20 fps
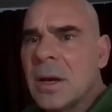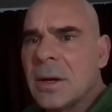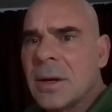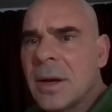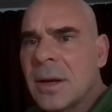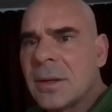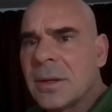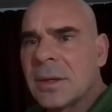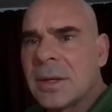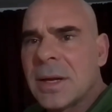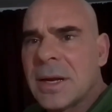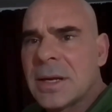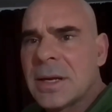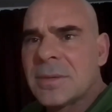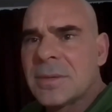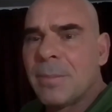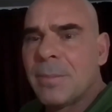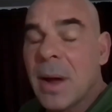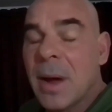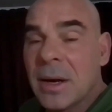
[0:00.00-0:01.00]

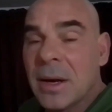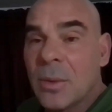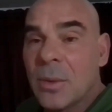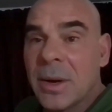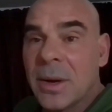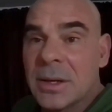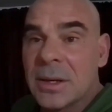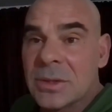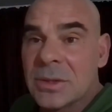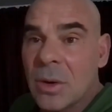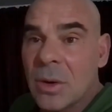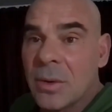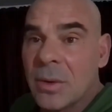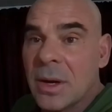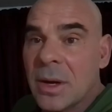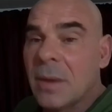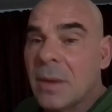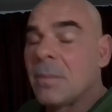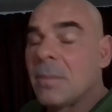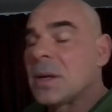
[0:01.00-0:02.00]
Nonetheless, body weight is going
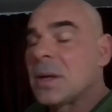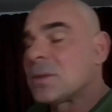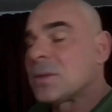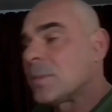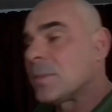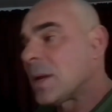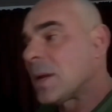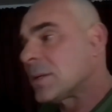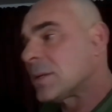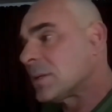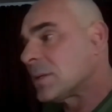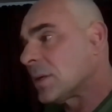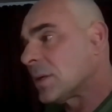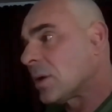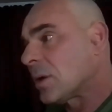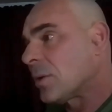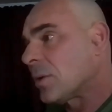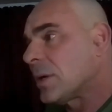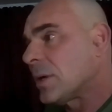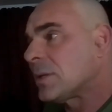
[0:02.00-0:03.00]
up, muscle mass is
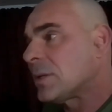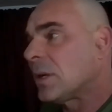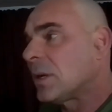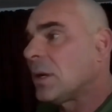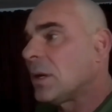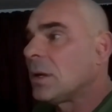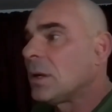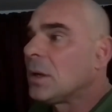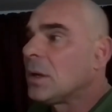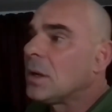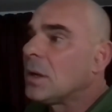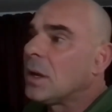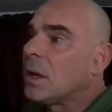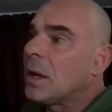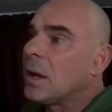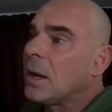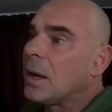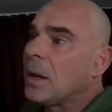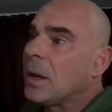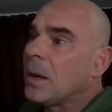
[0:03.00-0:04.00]
increasing,
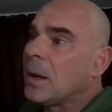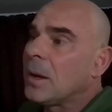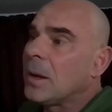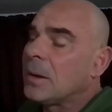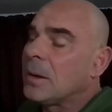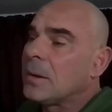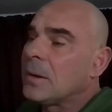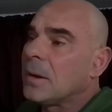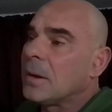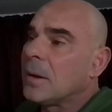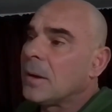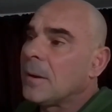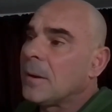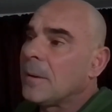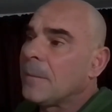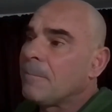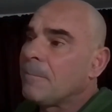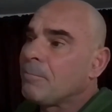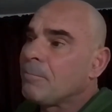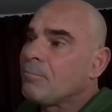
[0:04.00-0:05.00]
and
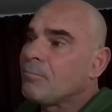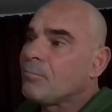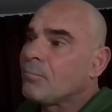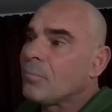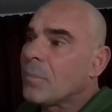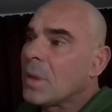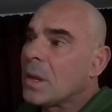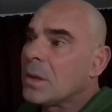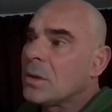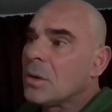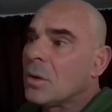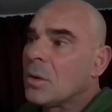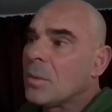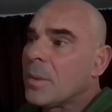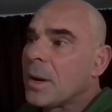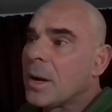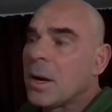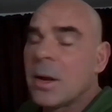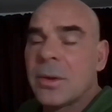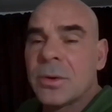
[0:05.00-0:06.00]
you know,
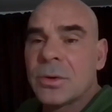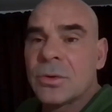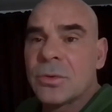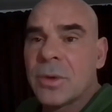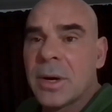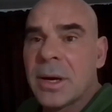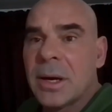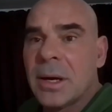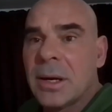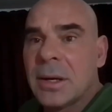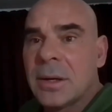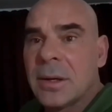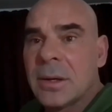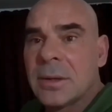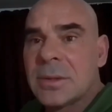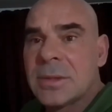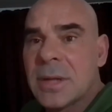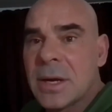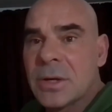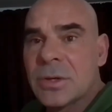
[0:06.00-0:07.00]
my other training
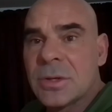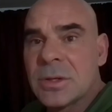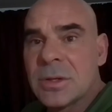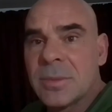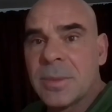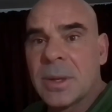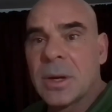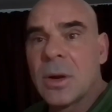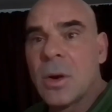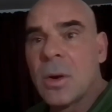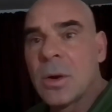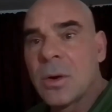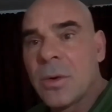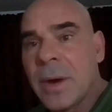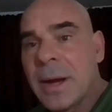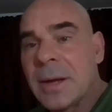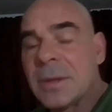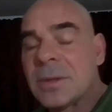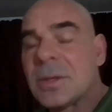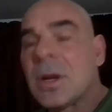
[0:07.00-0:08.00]
sessions have been going
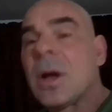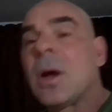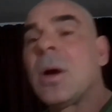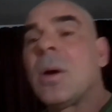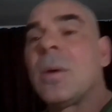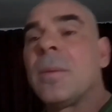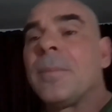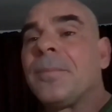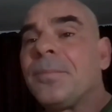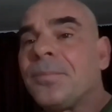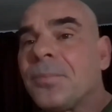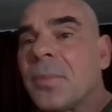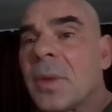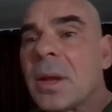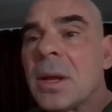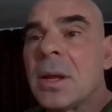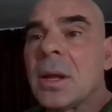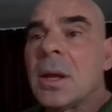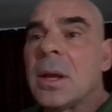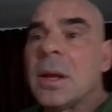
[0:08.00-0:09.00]
great. So
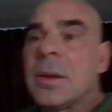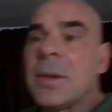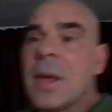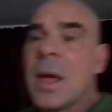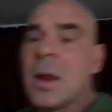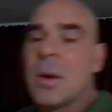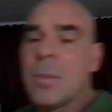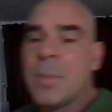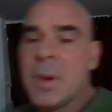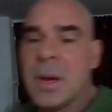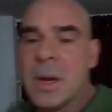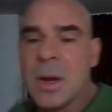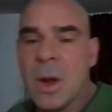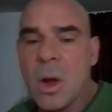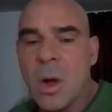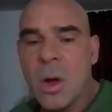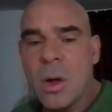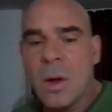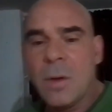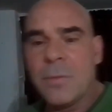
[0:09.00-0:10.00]
that'll be
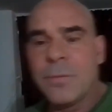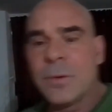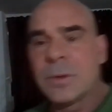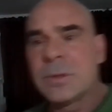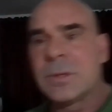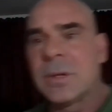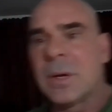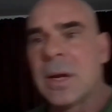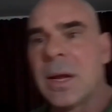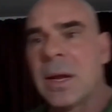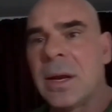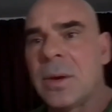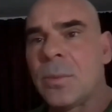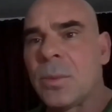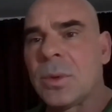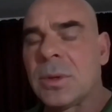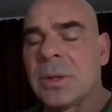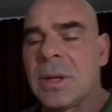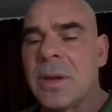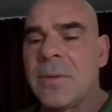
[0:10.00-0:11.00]
all for today.
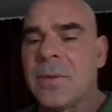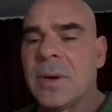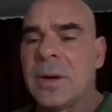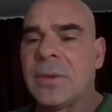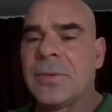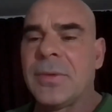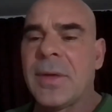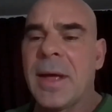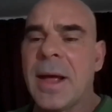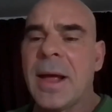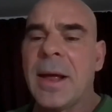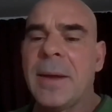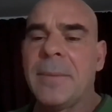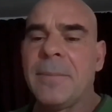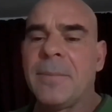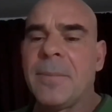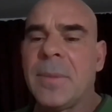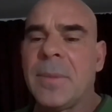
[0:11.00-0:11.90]
We'll leave it at that,